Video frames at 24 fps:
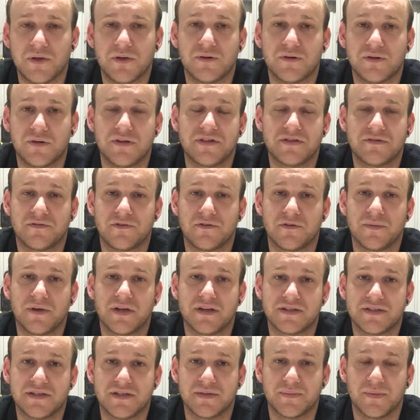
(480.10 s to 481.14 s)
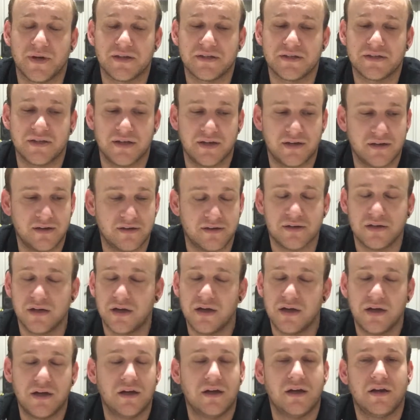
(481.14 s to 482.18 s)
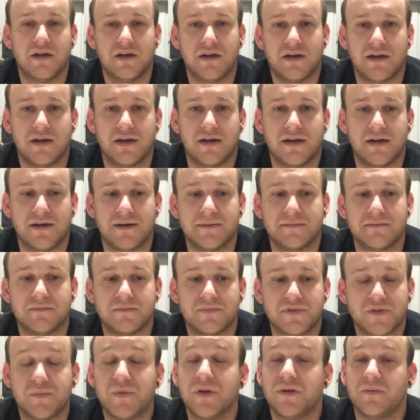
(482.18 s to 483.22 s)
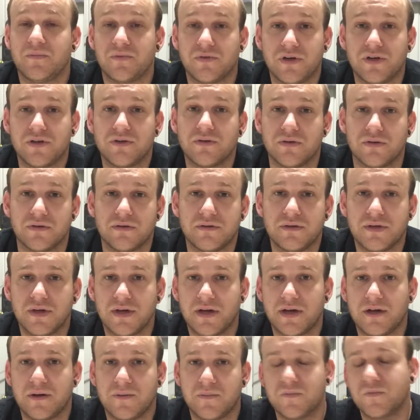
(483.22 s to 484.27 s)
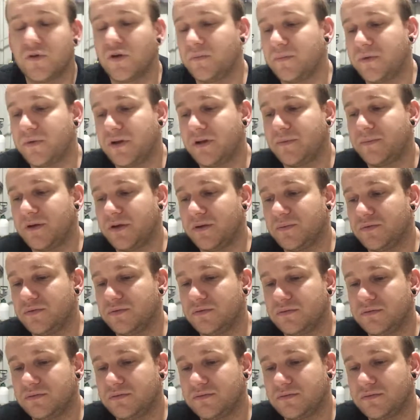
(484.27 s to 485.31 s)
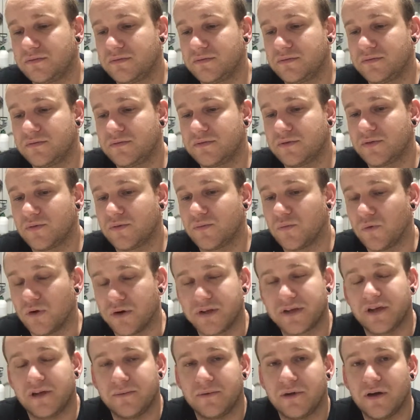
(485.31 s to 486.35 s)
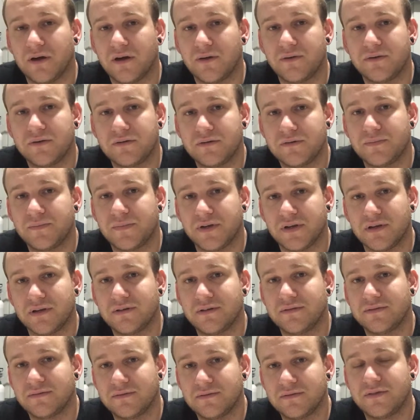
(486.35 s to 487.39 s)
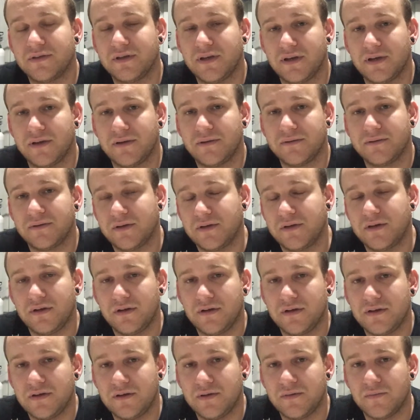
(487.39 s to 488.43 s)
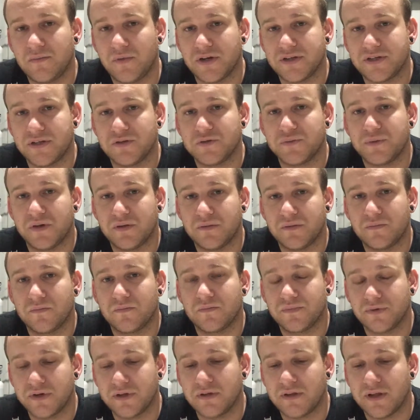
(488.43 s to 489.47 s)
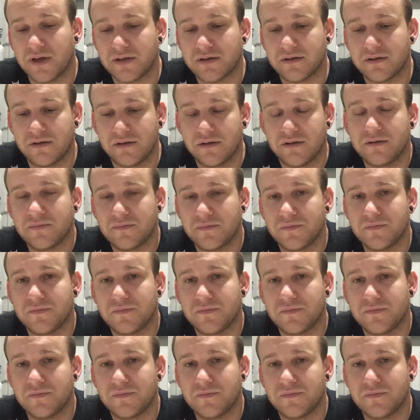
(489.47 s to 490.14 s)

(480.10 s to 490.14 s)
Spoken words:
doing this for about 6 months now, and it's been pretty good. Not many people want to keep going, but yeah, my channel's been pretty lucky.